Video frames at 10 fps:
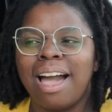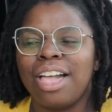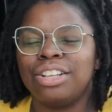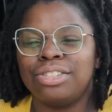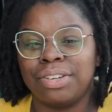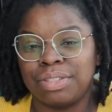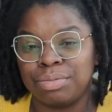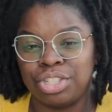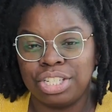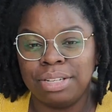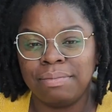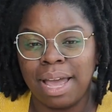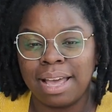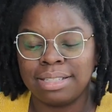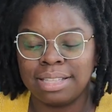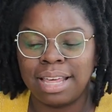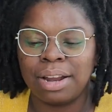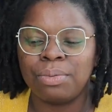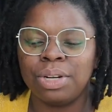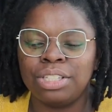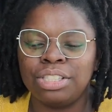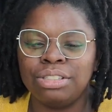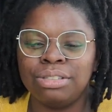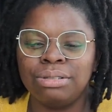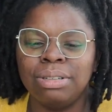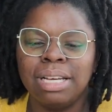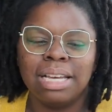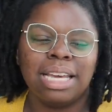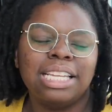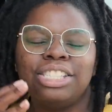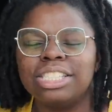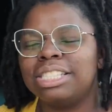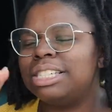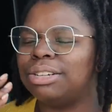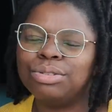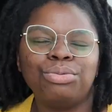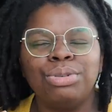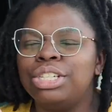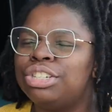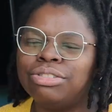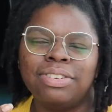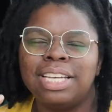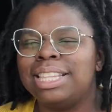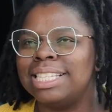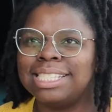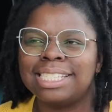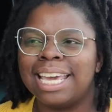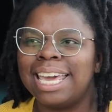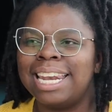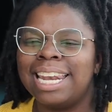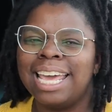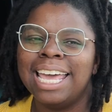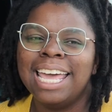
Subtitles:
I also have some sheet masks that I want to do and just rejuvenate the skin.